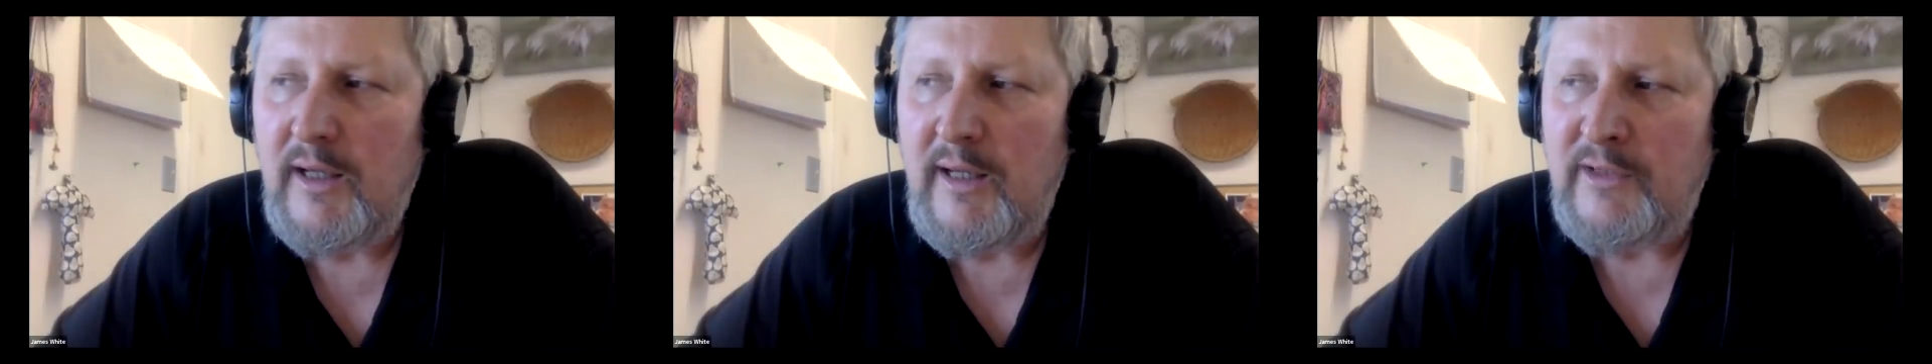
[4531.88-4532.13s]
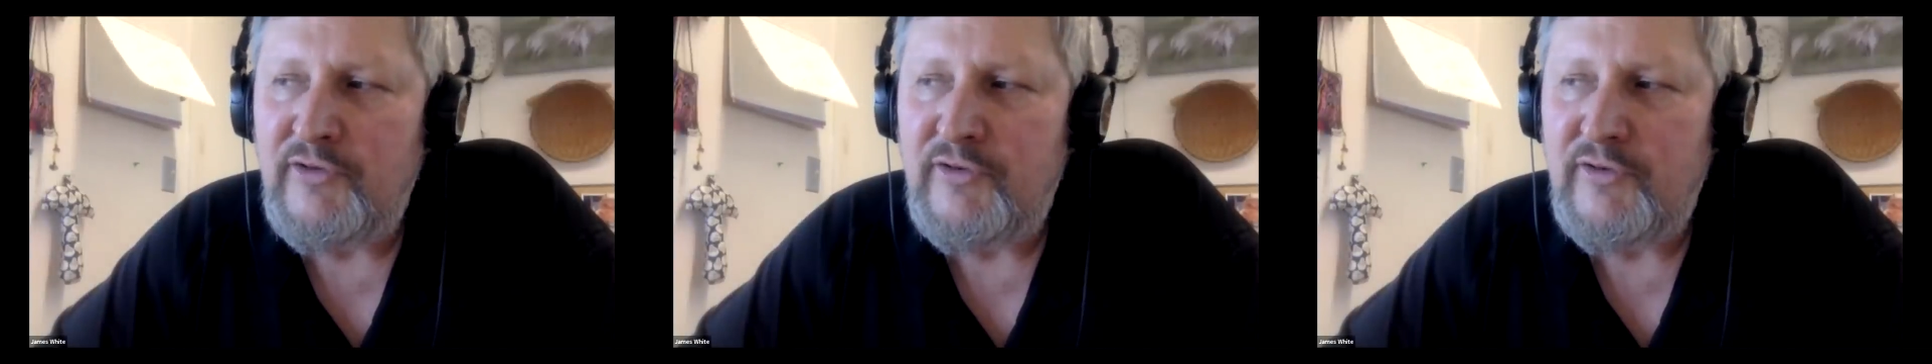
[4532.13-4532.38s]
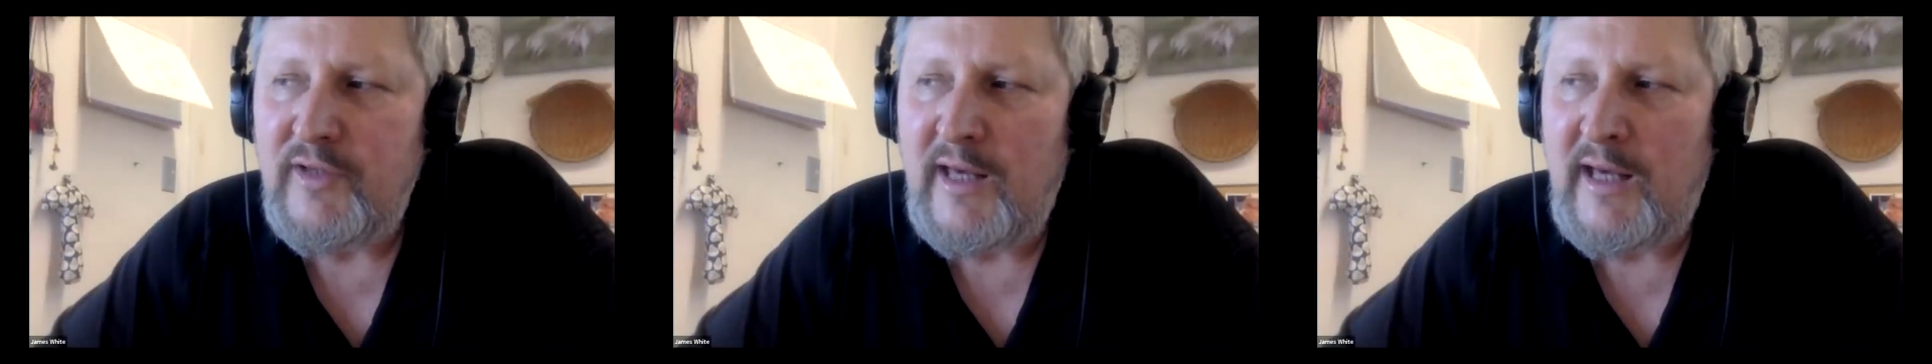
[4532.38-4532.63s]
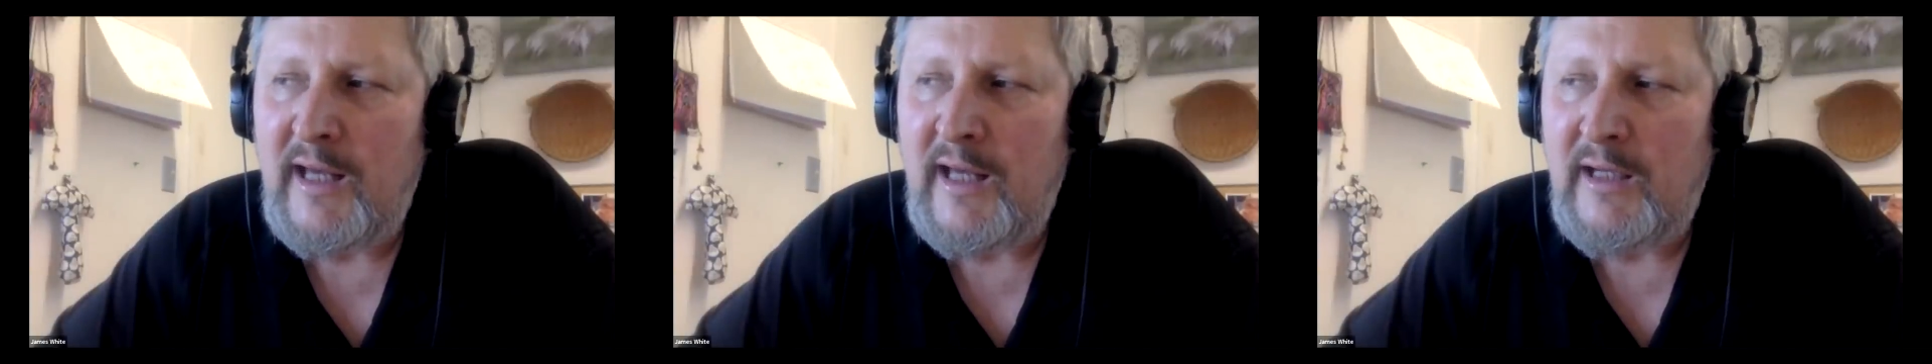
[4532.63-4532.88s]
it's
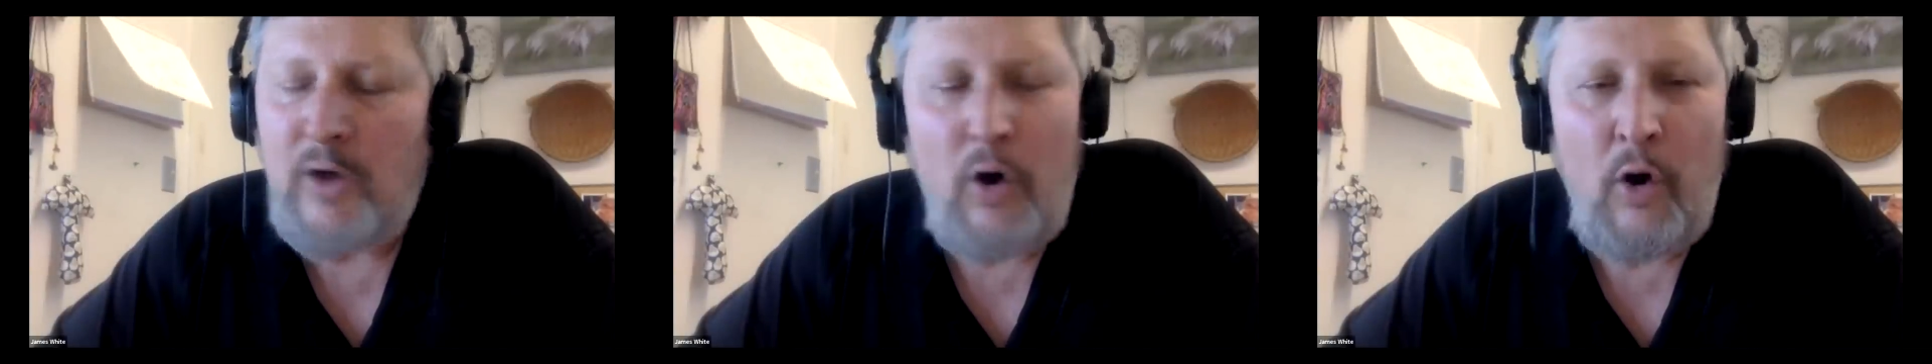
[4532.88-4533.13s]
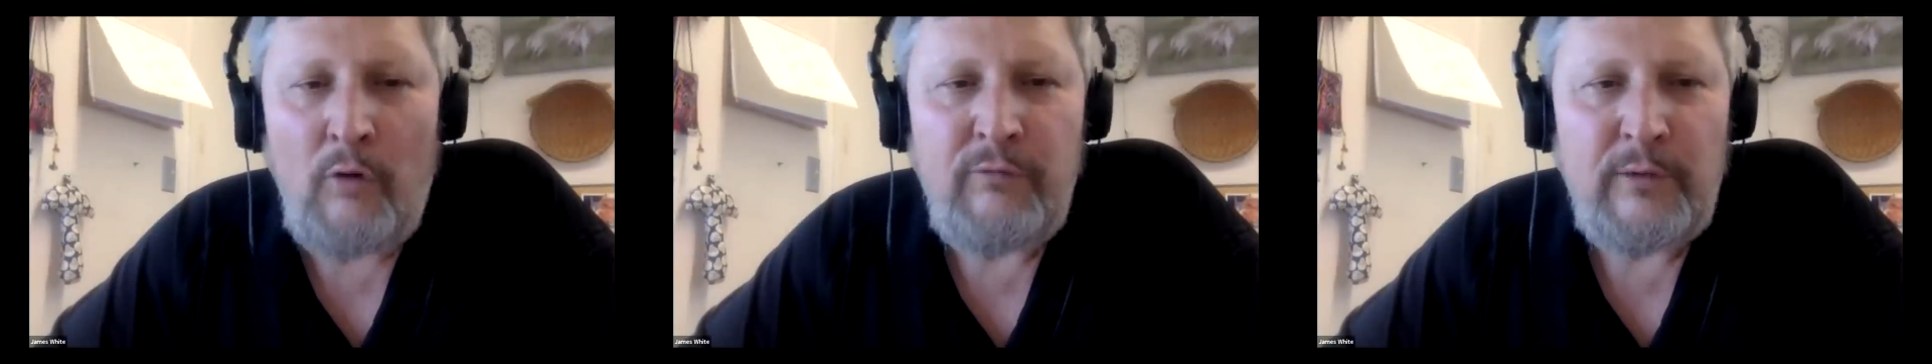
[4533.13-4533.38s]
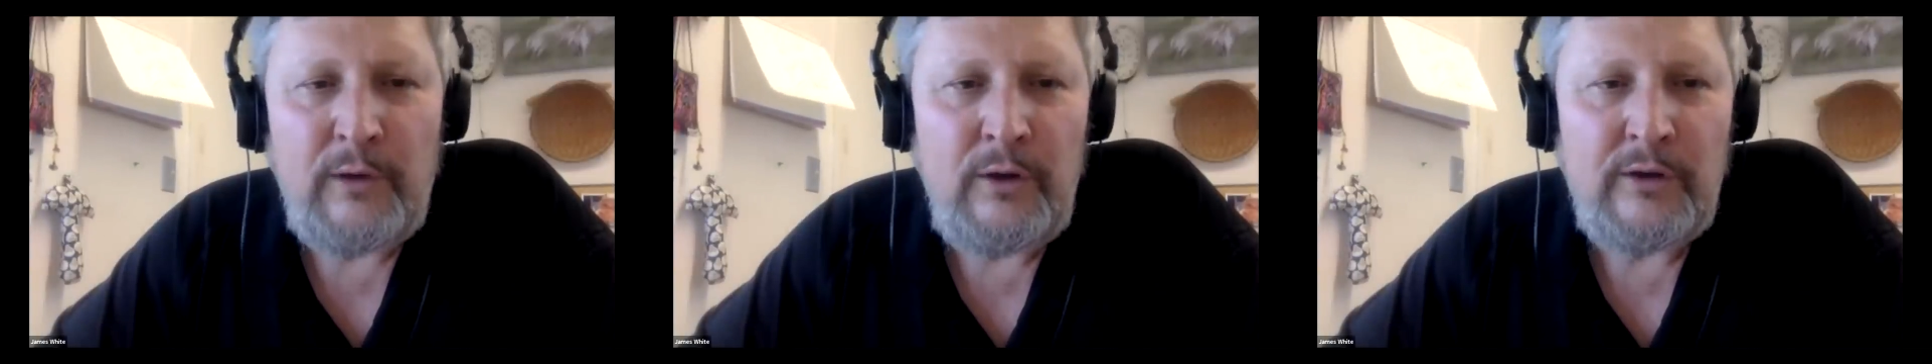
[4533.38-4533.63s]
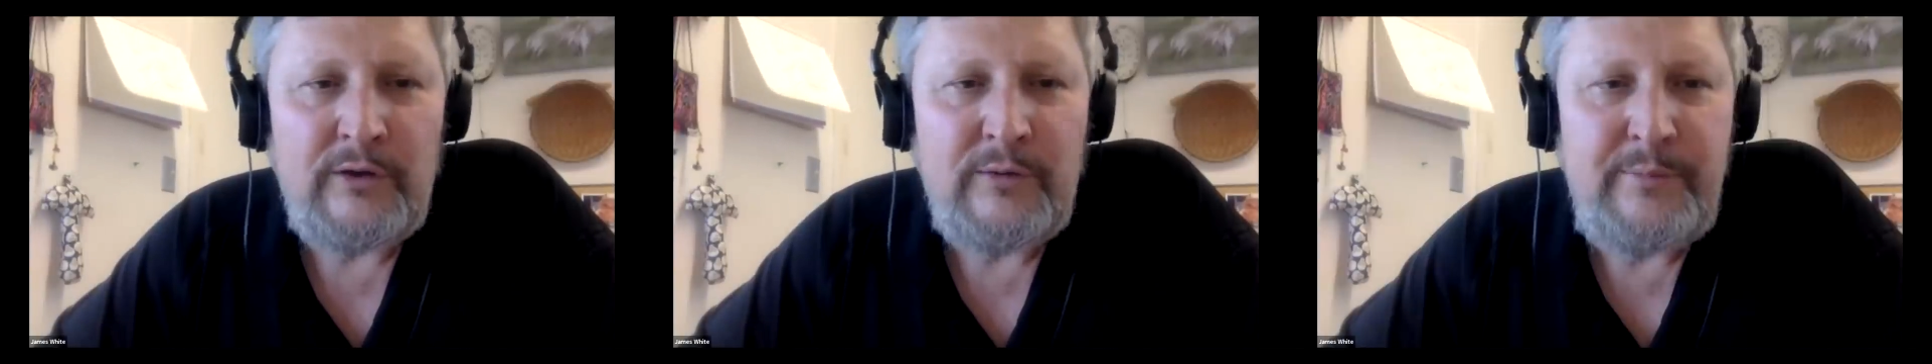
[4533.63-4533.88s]
a, an
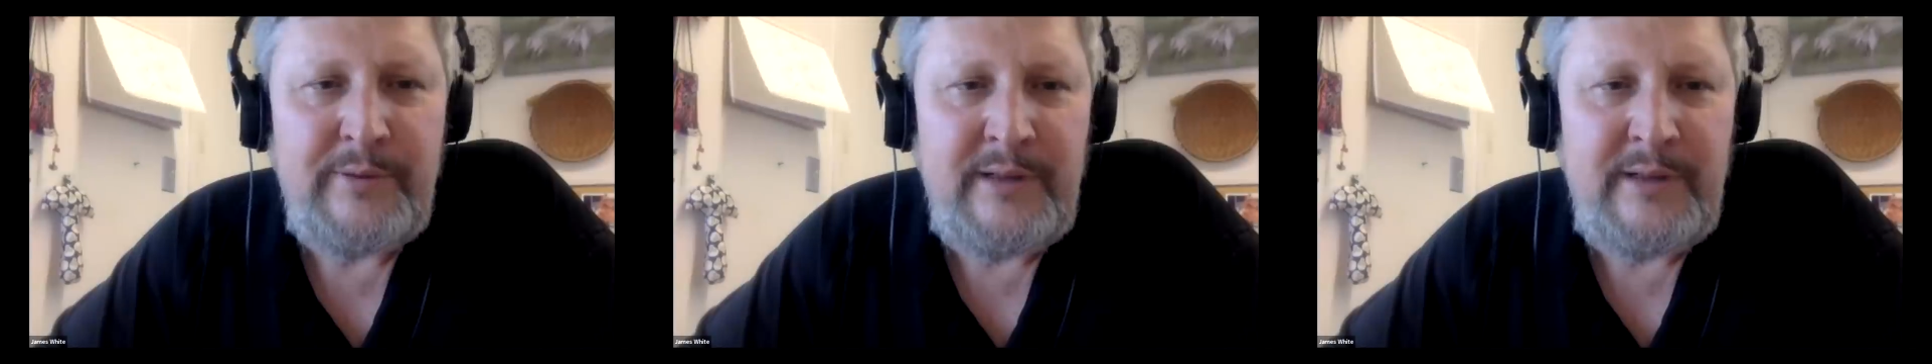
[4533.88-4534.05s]
overlooked